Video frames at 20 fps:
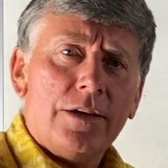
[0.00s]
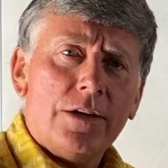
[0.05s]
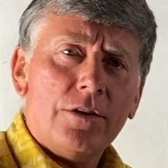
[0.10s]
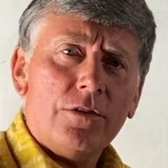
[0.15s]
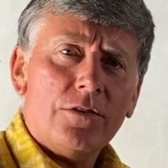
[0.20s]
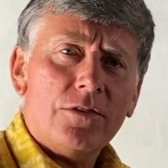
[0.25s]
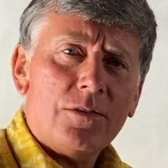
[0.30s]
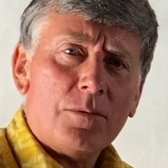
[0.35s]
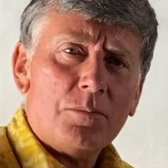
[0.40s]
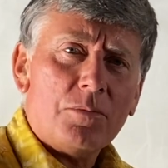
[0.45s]

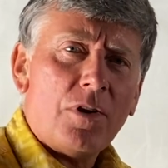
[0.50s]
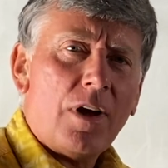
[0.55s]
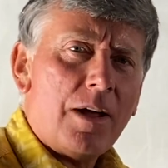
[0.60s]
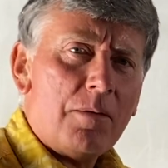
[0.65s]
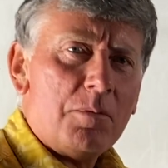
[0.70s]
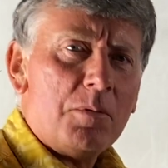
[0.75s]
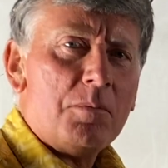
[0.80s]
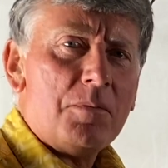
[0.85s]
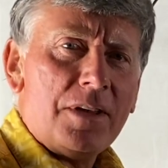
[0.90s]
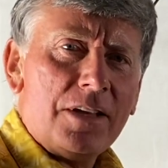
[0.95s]
Here's the
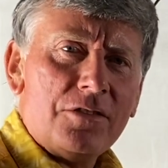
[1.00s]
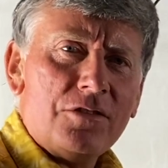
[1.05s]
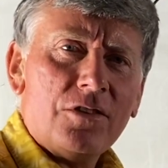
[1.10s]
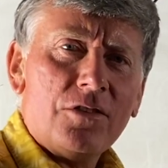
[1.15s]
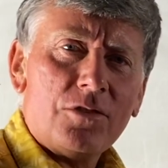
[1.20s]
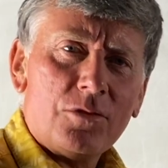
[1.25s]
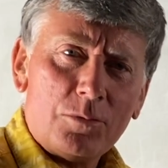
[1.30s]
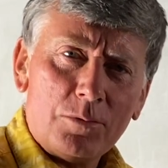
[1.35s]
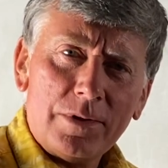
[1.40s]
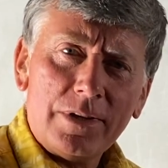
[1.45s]
problem that
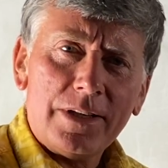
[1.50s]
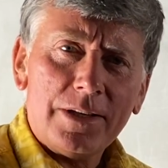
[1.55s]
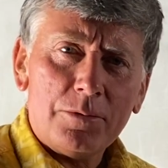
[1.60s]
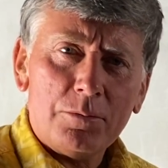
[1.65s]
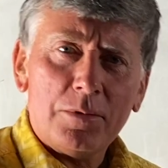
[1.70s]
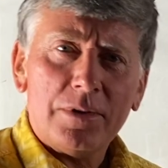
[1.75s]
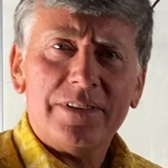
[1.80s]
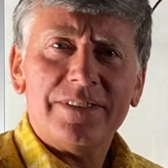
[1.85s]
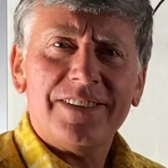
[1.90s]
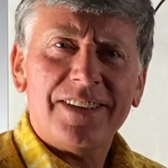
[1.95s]
just really
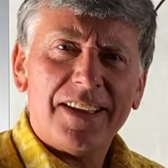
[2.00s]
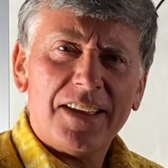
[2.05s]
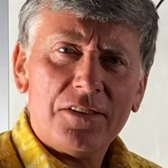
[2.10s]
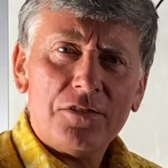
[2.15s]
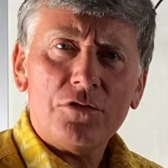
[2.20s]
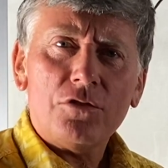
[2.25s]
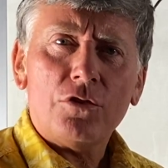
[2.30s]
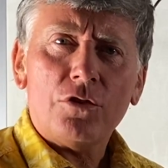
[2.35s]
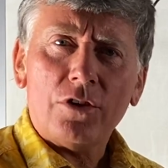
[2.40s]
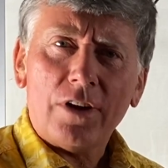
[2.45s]
will
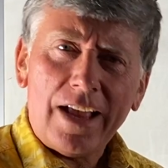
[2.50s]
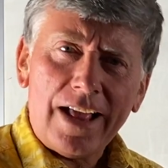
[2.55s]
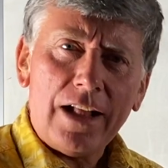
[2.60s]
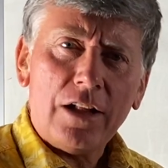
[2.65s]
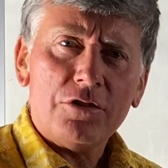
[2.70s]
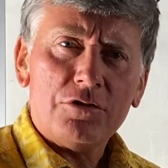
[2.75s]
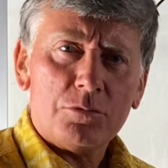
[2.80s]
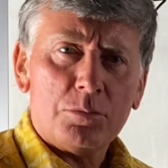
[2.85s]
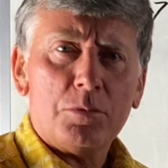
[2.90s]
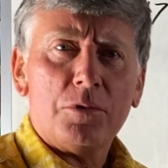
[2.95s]
test your
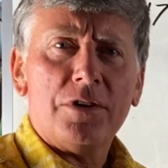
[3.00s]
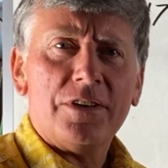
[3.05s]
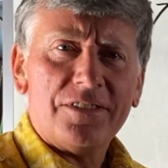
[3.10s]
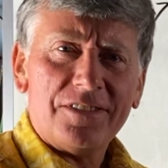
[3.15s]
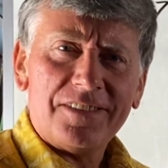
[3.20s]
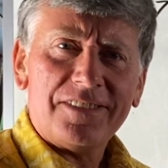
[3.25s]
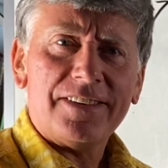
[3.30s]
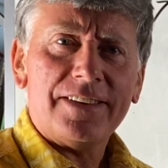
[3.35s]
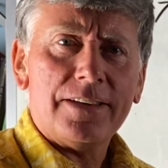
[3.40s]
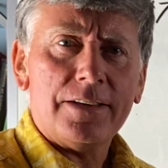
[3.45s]
algebra
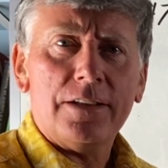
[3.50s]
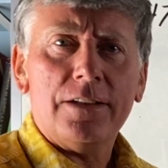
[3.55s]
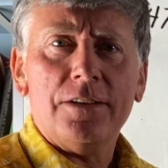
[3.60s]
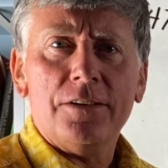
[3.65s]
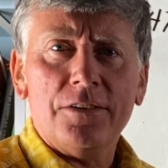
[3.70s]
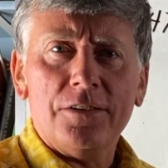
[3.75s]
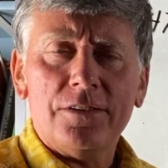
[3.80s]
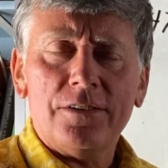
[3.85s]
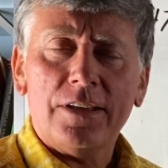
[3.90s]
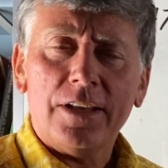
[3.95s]

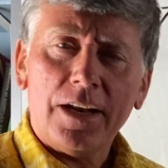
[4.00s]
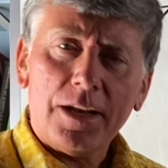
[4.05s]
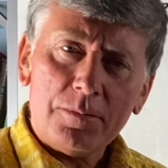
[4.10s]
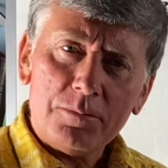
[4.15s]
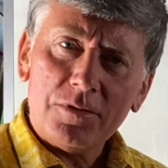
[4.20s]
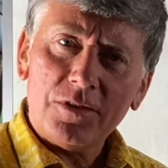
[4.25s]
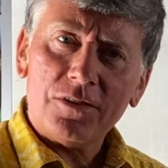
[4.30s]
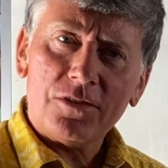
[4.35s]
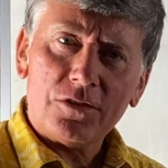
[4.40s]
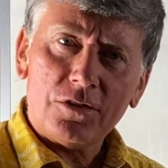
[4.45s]
skills. And
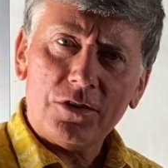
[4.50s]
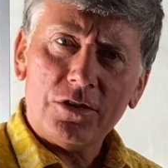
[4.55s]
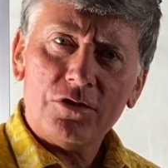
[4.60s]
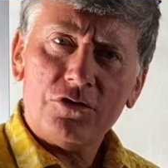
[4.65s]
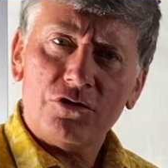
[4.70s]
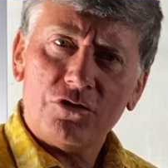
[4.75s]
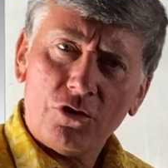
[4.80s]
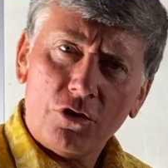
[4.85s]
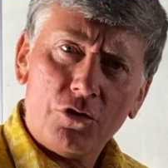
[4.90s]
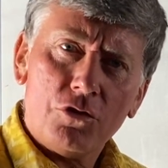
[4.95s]
I'm just going to
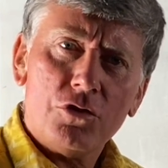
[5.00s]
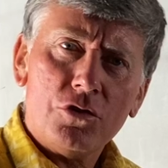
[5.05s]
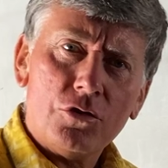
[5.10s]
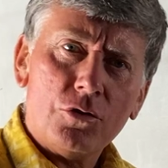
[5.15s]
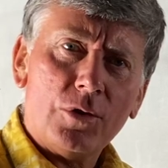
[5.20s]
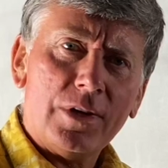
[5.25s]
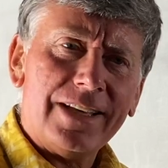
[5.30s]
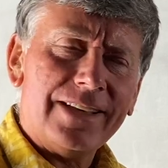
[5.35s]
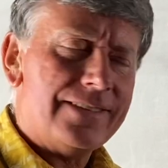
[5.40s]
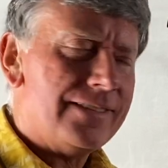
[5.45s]
show
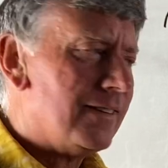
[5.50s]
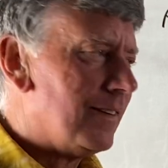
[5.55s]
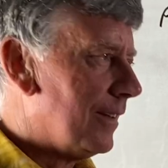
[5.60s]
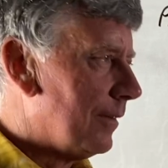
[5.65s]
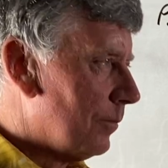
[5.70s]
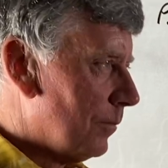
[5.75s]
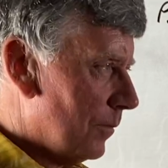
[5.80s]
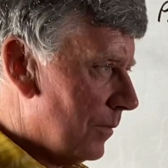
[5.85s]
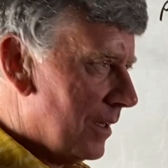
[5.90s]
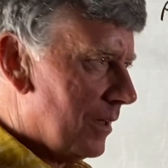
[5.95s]
you it
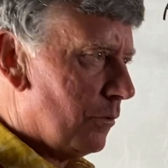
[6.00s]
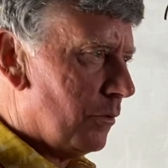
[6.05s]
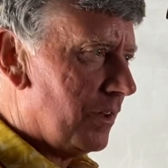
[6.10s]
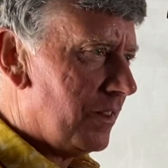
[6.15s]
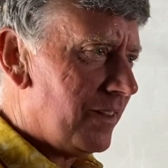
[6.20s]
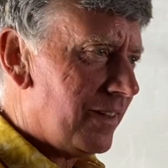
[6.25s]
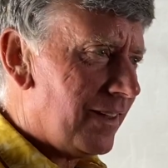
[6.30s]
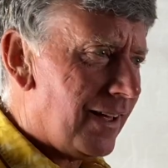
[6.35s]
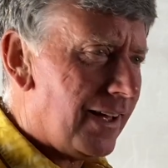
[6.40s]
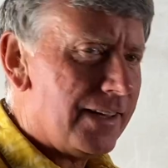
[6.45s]

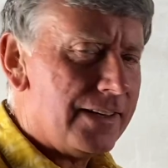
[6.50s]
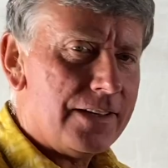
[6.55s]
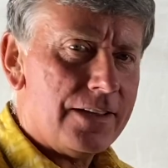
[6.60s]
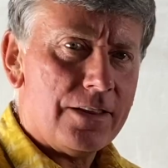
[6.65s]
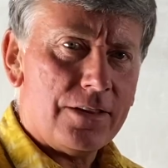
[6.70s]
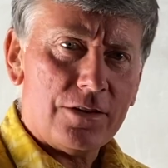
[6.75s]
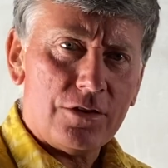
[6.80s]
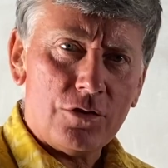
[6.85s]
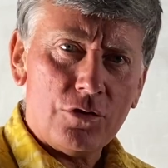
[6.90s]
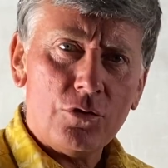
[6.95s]
with the idea
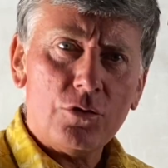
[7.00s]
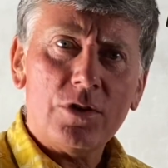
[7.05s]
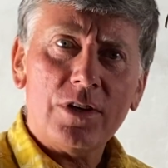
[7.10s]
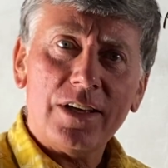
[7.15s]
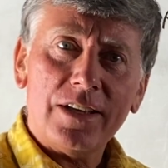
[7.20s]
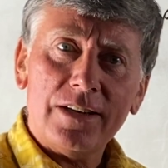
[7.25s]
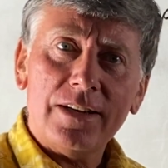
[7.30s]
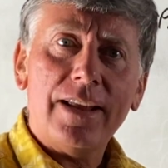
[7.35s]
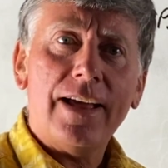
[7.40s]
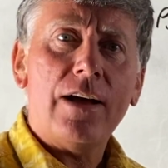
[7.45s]
that you
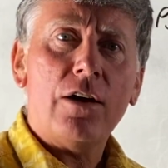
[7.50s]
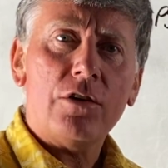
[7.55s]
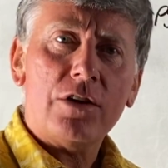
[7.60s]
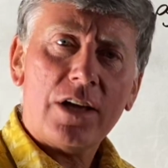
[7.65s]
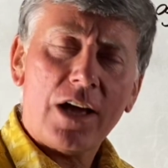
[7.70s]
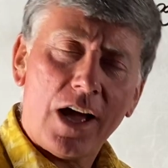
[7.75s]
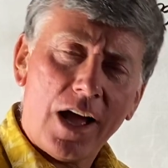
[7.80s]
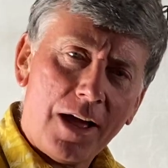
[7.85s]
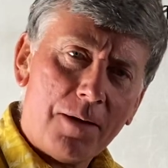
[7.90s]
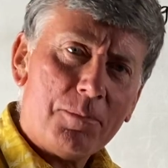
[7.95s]
can now
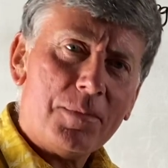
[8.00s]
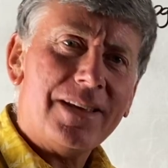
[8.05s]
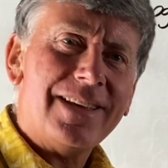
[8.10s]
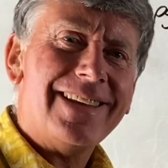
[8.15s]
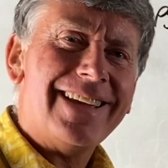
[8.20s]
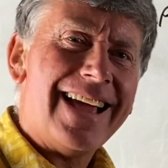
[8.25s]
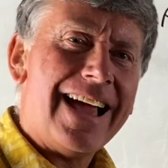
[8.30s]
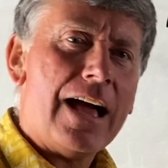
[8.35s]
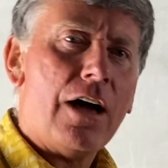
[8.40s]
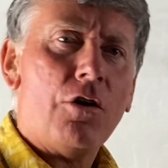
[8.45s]

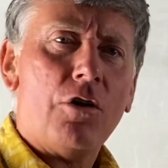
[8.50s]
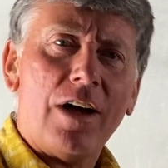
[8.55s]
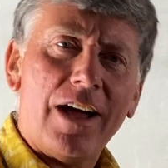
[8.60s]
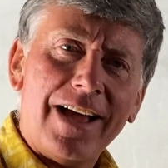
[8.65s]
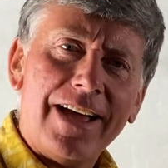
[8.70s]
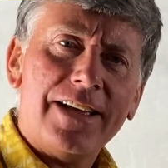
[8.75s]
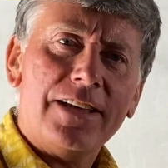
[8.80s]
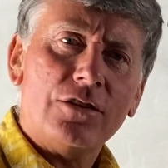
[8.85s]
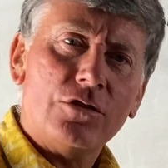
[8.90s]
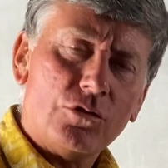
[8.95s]
copy how
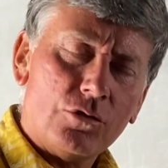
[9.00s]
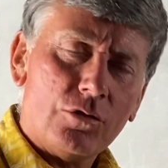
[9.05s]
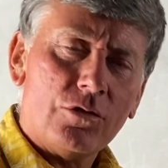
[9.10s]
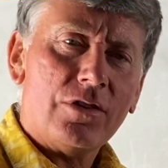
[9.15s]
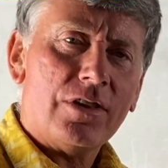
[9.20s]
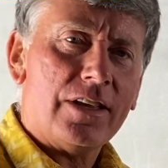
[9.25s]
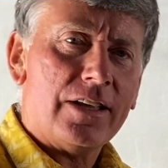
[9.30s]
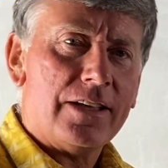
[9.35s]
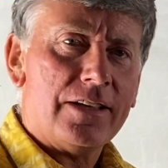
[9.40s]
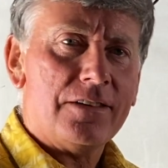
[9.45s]
I do
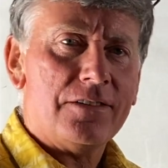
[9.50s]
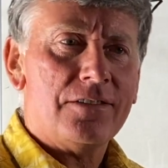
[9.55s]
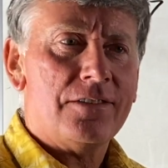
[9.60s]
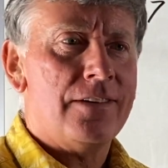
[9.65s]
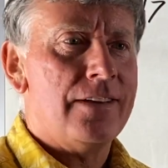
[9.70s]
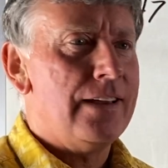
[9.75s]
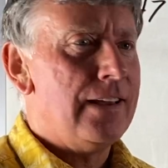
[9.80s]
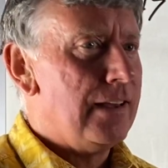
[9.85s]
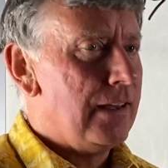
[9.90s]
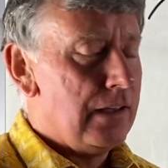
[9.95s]
things
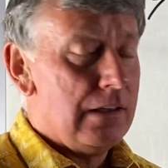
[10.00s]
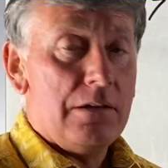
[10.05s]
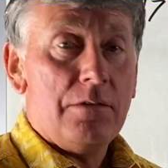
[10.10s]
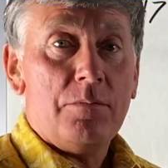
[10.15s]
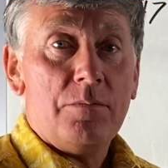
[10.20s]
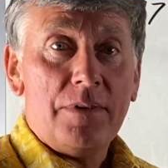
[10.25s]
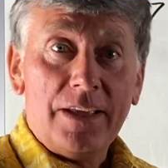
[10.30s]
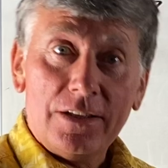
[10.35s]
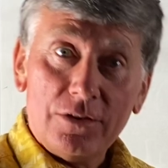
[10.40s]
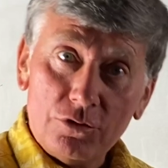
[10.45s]

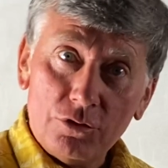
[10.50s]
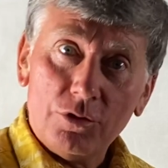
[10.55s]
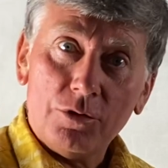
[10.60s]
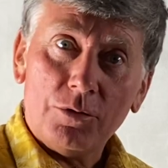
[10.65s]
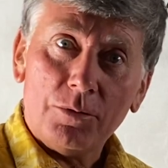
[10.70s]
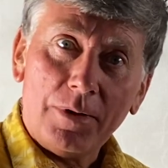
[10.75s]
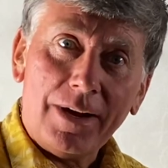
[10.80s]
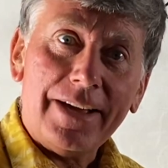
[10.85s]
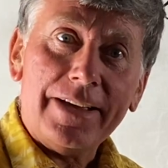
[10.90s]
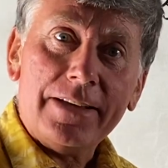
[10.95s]
and do
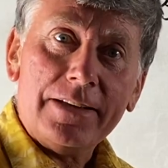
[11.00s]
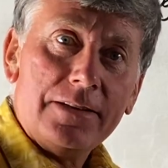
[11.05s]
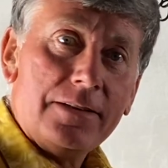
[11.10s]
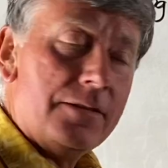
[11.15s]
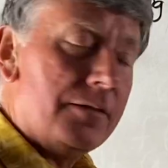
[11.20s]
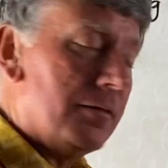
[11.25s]
it right.